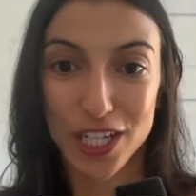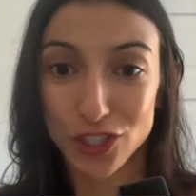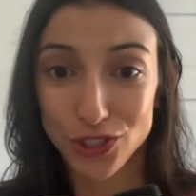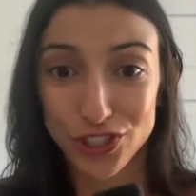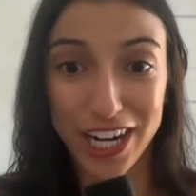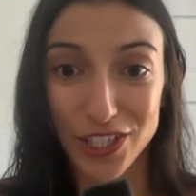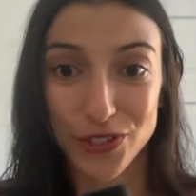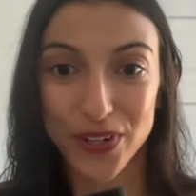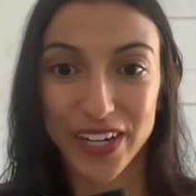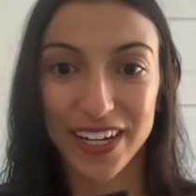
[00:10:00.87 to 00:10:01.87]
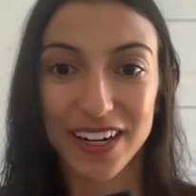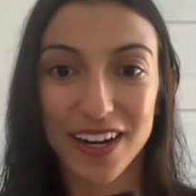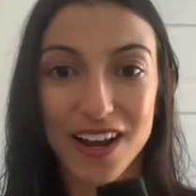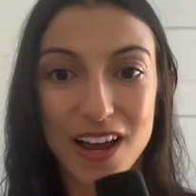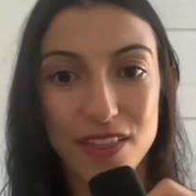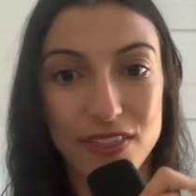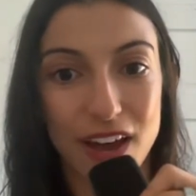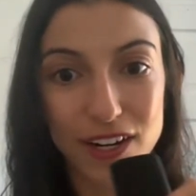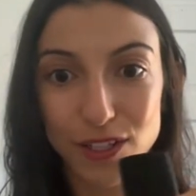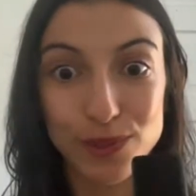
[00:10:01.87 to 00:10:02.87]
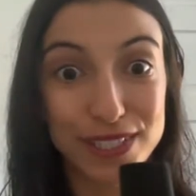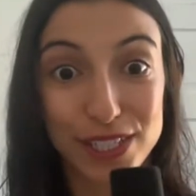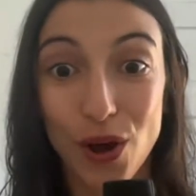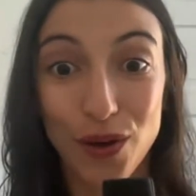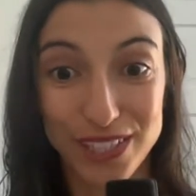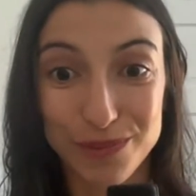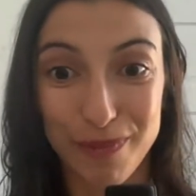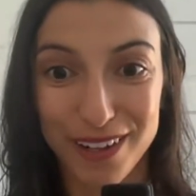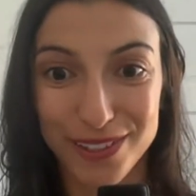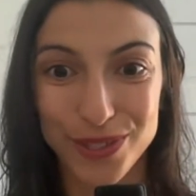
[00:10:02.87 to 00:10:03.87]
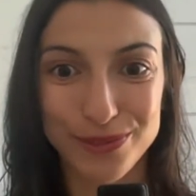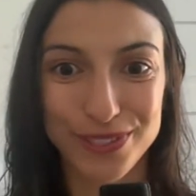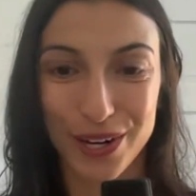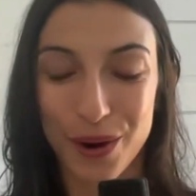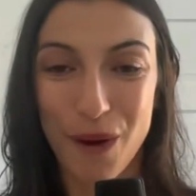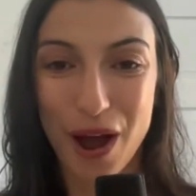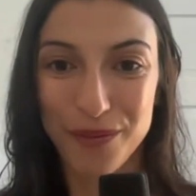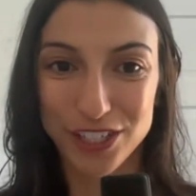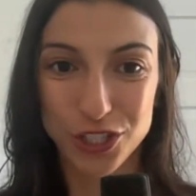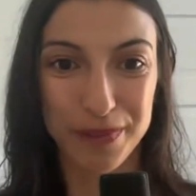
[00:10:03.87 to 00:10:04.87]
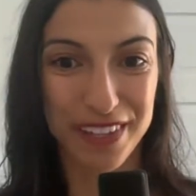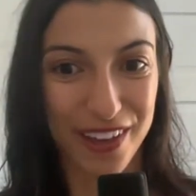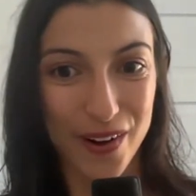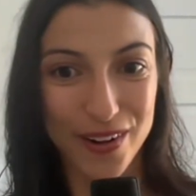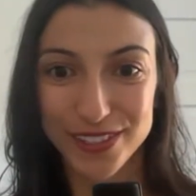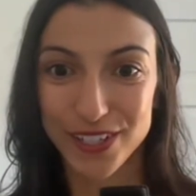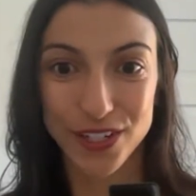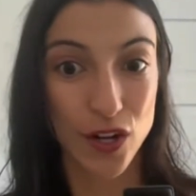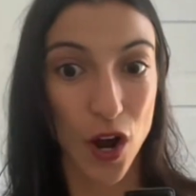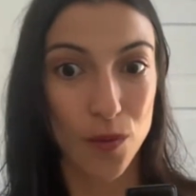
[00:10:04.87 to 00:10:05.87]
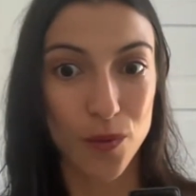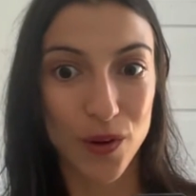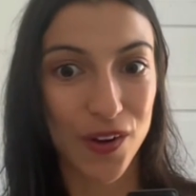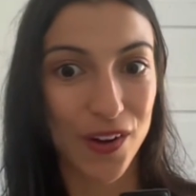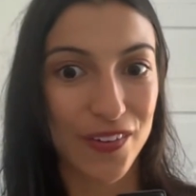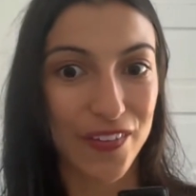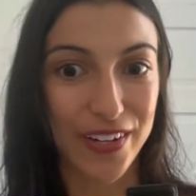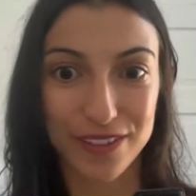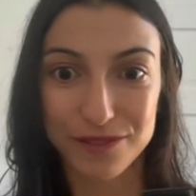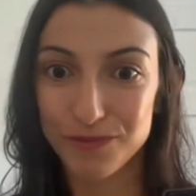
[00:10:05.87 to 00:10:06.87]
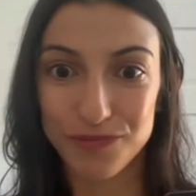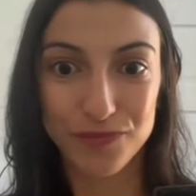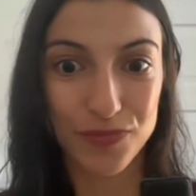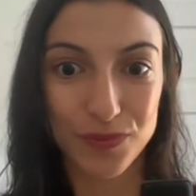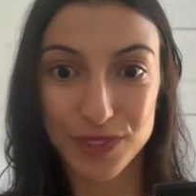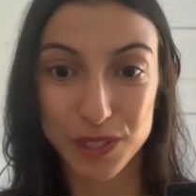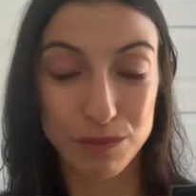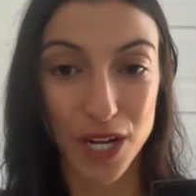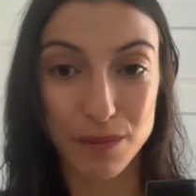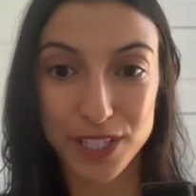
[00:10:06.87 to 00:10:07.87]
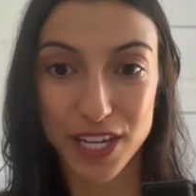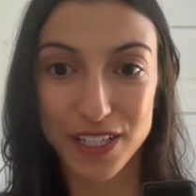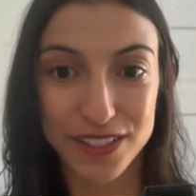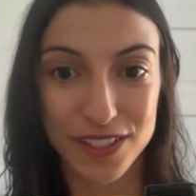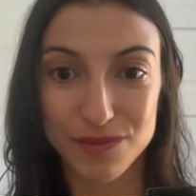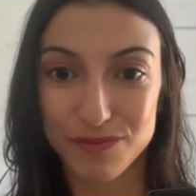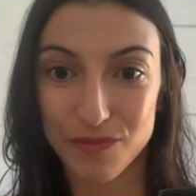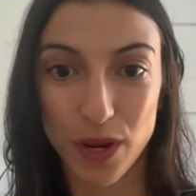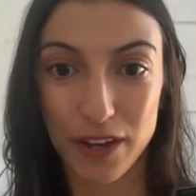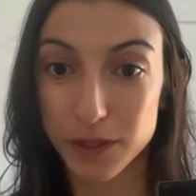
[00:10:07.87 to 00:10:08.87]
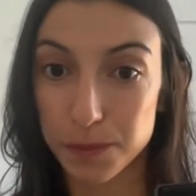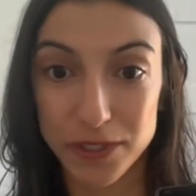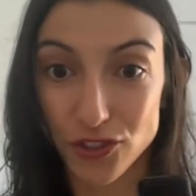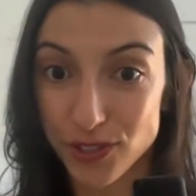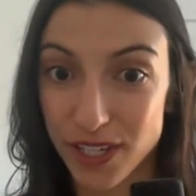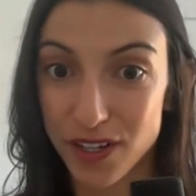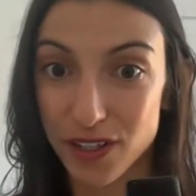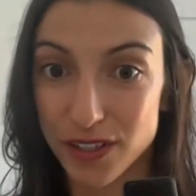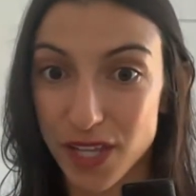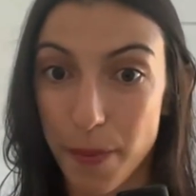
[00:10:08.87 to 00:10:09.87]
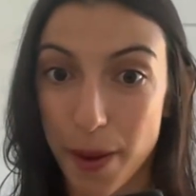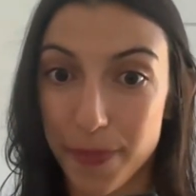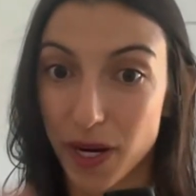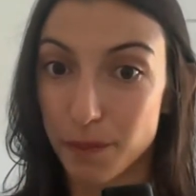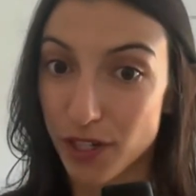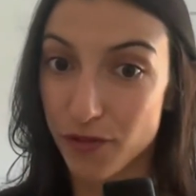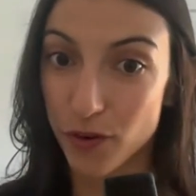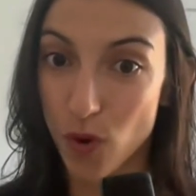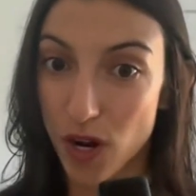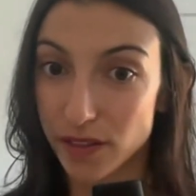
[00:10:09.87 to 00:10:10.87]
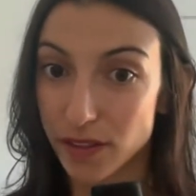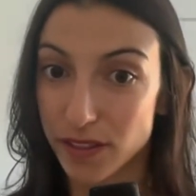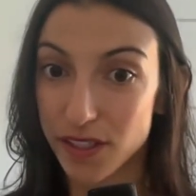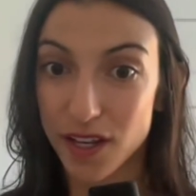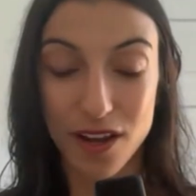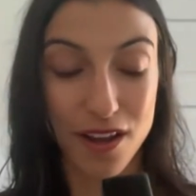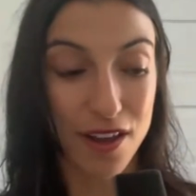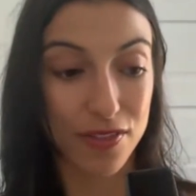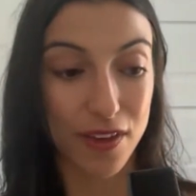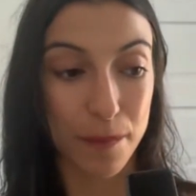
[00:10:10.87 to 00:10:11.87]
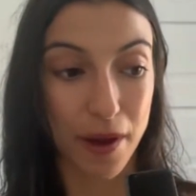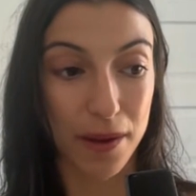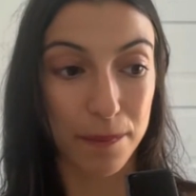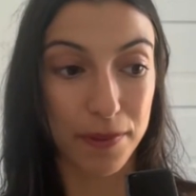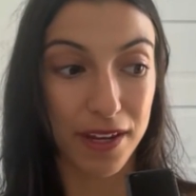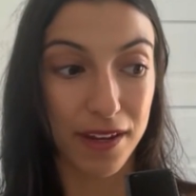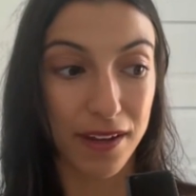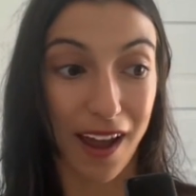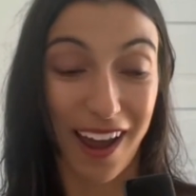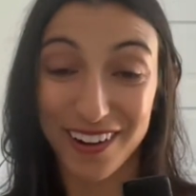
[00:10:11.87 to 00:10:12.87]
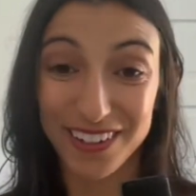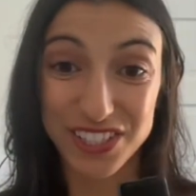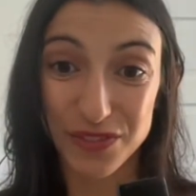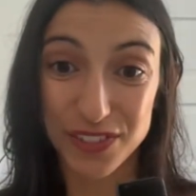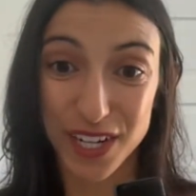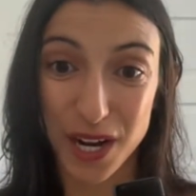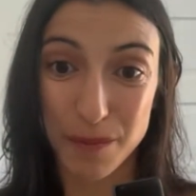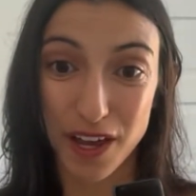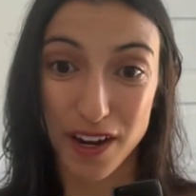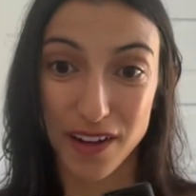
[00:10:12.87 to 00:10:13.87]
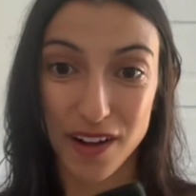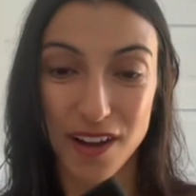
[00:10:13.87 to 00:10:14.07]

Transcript: trajectory that you see all these milestones like, oh, wow, they should be there. And it's like, no, like sometimes kids, we have splinter skills. They might pick up different ones. They might be on a different timeline.